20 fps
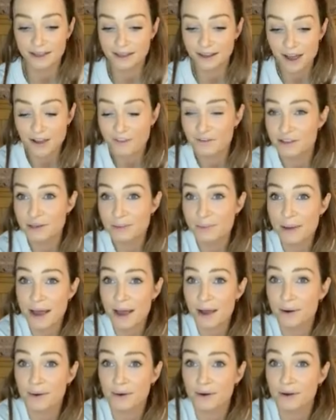life is
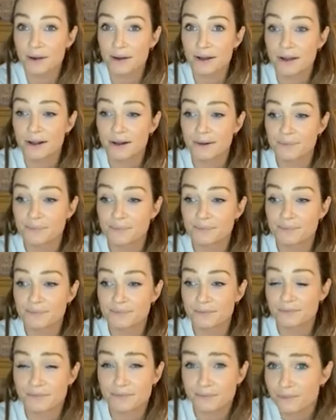about
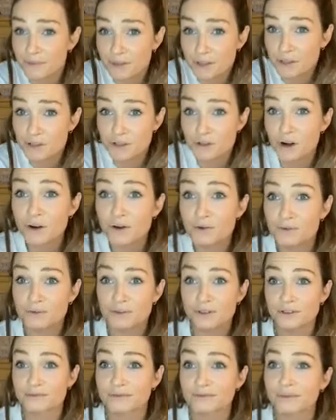the
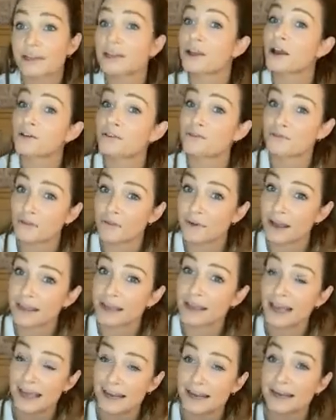struggles we go through
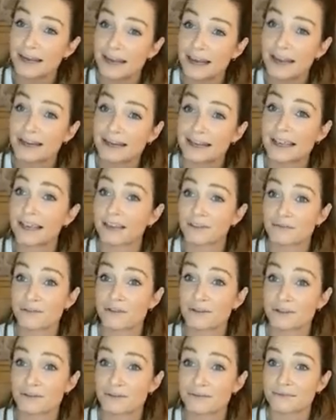and getting
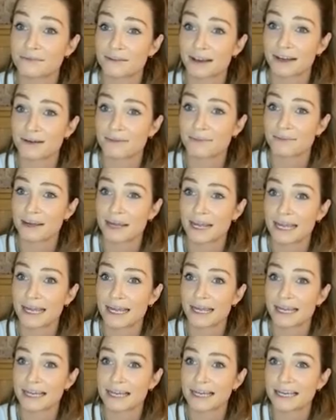through them, and
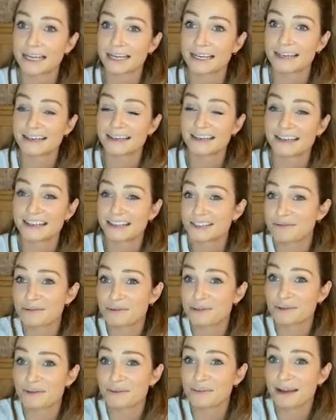being. That's what
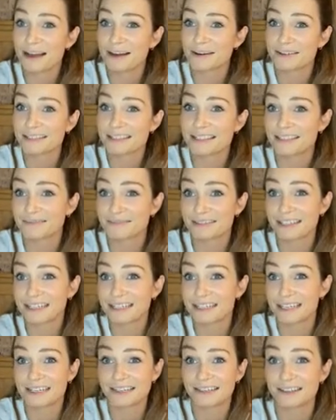it's all about, isn't it?
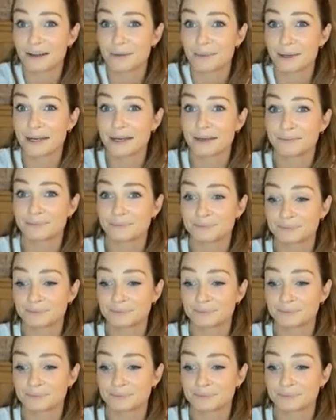Really. I mean,